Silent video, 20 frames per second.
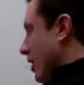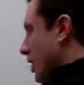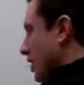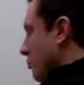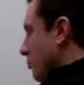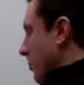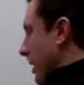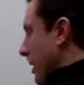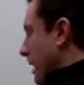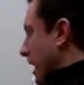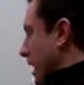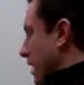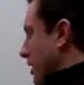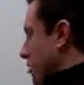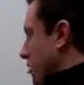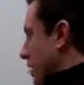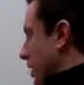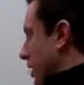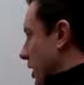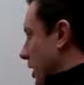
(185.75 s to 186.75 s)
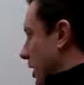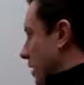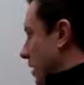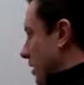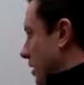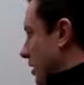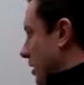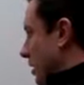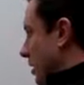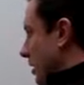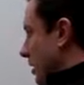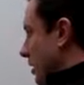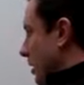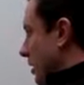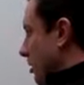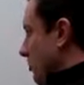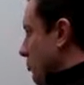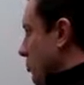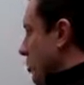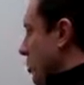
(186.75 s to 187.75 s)
might actually
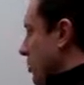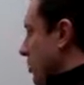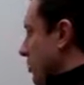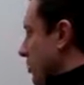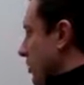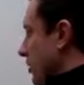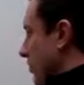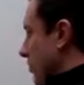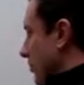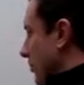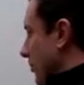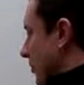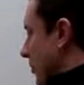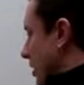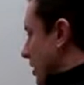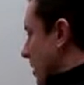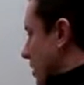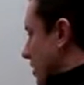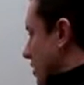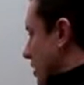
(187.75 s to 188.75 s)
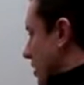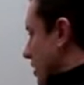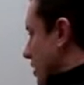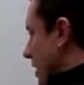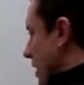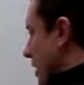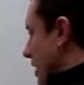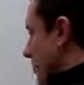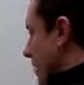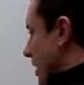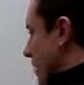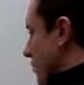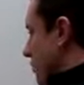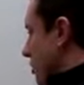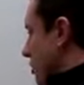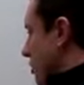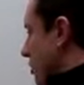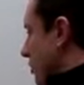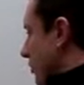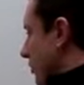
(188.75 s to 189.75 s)
move. So I may
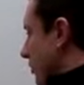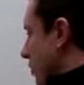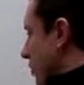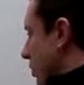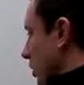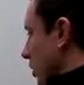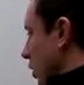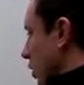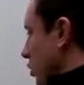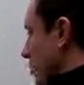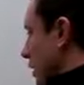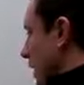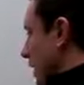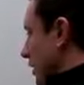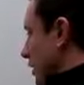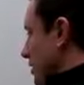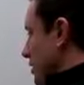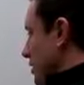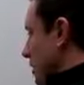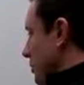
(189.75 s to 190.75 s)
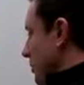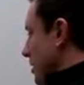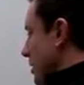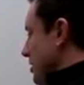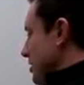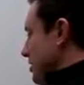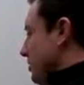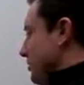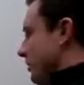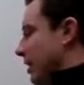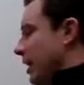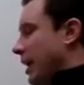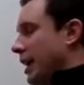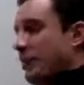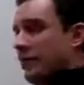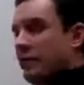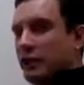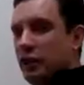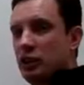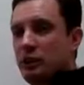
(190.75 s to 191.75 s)
move for load balancing reasons, for high
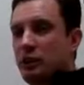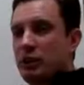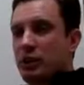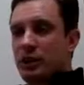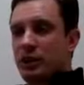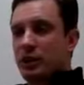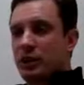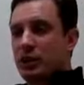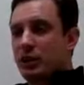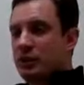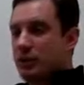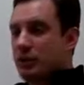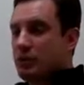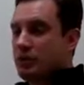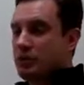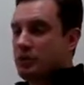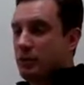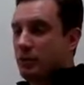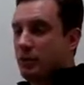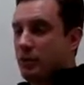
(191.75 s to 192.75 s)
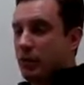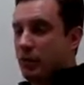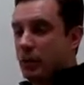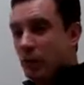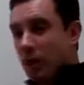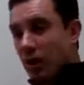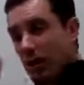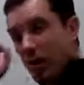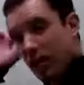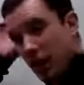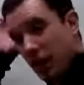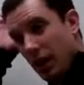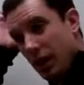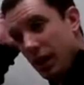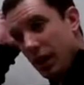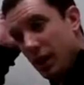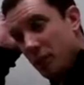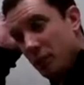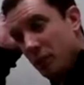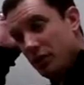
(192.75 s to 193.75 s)
availability reasons, for
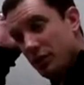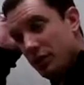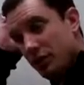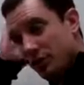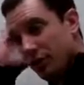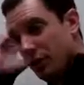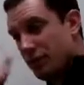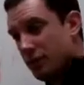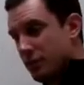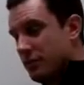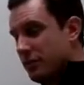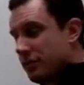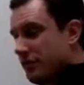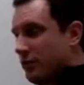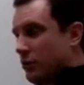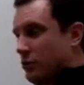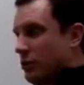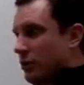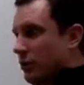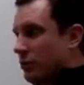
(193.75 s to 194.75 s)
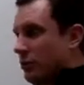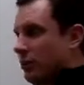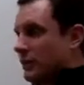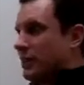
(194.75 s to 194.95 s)
a bunch of reasons, for